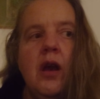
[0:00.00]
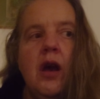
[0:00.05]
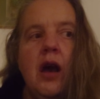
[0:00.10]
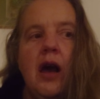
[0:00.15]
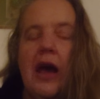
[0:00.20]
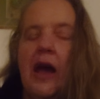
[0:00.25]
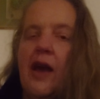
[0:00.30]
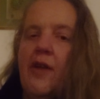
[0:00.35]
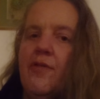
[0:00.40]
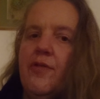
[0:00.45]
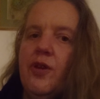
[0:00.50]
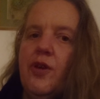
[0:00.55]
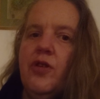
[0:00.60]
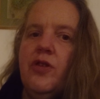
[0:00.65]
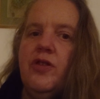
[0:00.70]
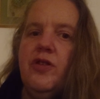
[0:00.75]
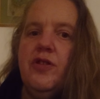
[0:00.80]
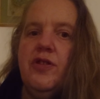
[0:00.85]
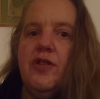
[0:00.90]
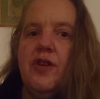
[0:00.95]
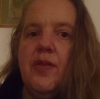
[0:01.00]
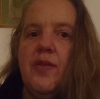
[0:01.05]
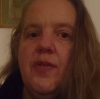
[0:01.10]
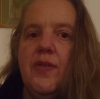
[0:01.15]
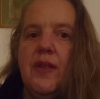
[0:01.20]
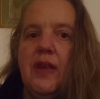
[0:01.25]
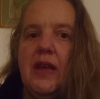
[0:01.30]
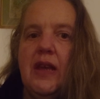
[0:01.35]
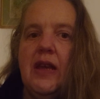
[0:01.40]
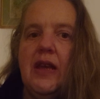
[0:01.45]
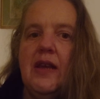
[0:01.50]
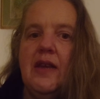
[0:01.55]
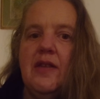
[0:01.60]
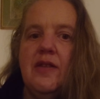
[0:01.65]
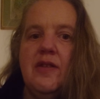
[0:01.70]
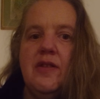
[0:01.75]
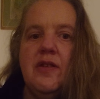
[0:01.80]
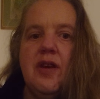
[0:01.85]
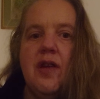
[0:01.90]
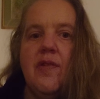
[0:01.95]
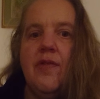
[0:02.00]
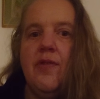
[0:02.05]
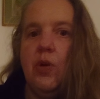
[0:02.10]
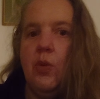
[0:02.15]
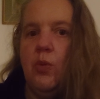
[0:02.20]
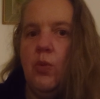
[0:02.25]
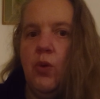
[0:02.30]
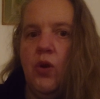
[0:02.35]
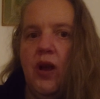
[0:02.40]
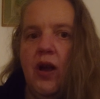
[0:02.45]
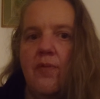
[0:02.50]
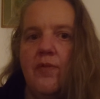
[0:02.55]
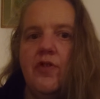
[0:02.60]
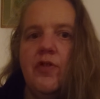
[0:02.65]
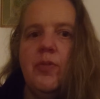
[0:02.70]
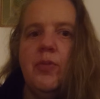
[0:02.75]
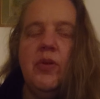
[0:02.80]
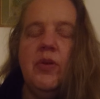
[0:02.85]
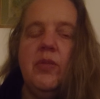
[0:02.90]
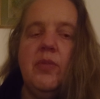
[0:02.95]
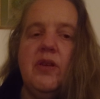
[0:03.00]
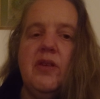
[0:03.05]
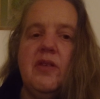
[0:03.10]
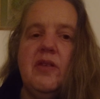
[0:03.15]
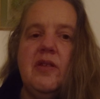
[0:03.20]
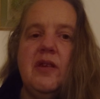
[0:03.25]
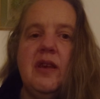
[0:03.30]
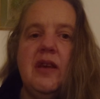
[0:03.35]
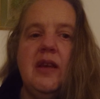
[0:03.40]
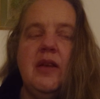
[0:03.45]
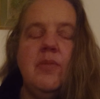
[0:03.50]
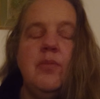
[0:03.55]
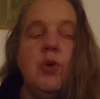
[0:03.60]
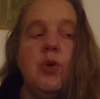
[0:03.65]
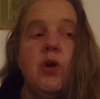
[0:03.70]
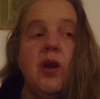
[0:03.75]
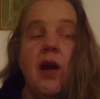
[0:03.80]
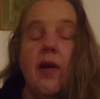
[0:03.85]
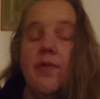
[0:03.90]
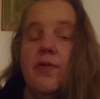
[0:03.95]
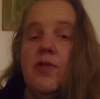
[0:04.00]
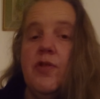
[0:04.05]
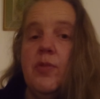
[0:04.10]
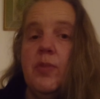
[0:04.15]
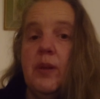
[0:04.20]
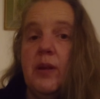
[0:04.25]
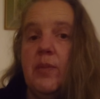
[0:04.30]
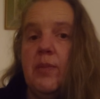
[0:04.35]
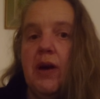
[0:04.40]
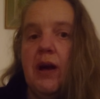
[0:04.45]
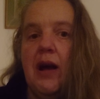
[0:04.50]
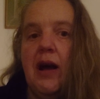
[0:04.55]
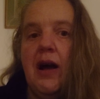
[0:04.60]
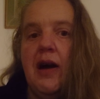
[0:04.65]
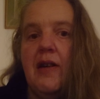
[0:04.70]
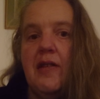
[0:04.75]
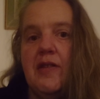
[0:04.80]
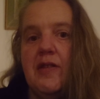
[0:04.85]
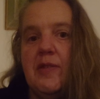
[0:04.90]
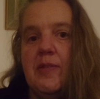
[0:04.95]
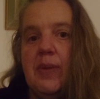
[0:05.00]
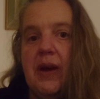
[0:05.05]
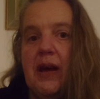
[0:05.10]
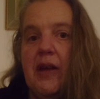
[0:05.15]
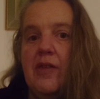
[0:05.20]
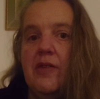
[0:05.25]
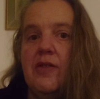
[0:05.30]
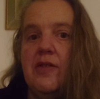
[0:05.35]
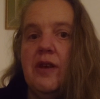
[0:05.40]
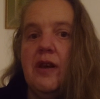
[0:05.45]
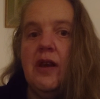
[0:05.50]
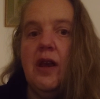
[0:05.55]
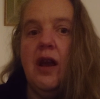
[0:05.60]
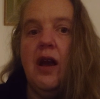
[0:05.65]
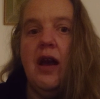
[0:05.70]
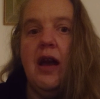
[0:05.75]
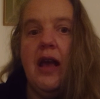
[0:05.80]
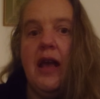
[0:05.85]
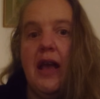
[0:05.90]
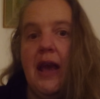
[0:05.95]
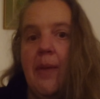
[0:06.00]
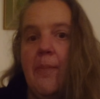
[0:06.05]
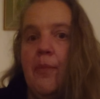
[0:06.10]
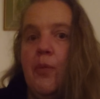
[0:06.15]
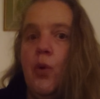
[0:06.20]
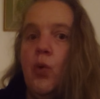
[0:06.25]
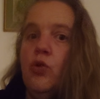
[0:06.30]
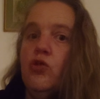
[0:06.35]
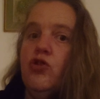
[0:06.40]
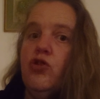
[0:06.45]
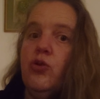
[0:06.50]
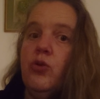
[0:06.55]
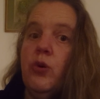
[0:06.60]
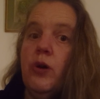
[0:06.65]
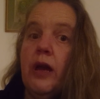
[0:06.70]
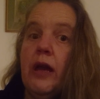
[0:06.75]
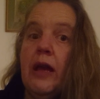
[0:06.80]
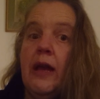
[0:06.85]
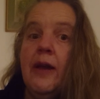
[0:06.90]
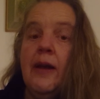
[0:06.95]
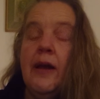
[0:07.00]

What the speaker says: I have noticed over the years, as I feel more comfortable in my skin and more comfortable in my heart space, that I get more joy